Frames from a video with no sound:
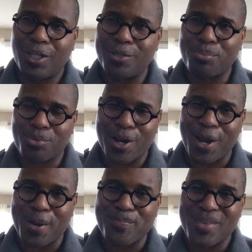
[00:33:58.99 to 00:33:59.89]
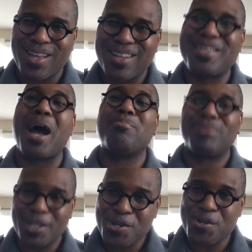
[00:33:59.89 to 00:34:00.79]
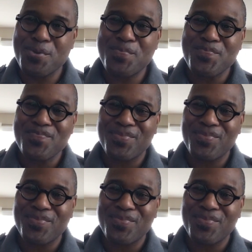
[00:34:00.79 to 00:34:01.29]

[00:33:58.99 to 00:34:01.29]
in prayer. God bless you